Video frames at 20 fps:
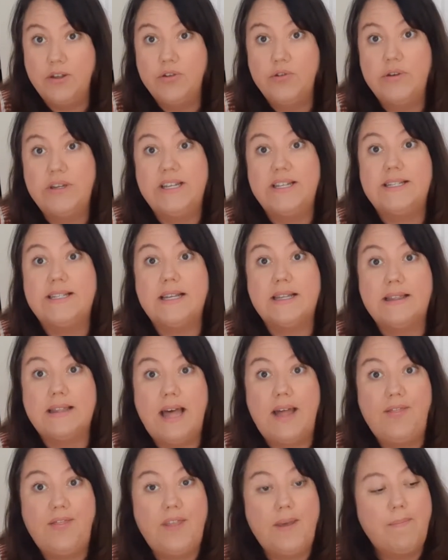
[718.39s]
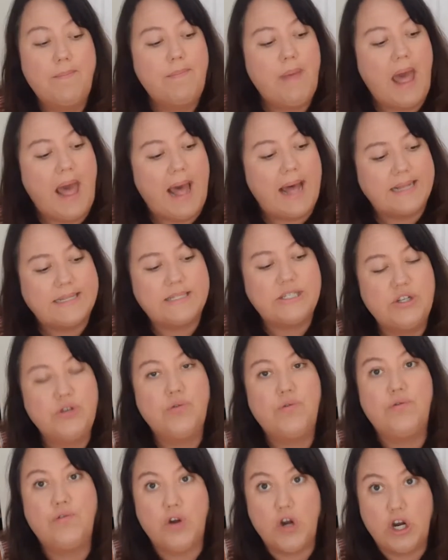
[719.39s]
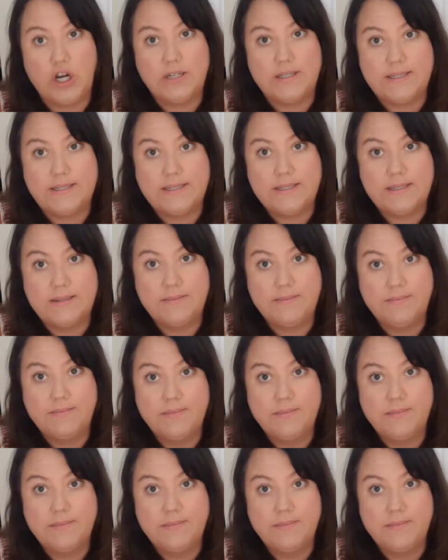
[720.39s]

you need to let them pass first.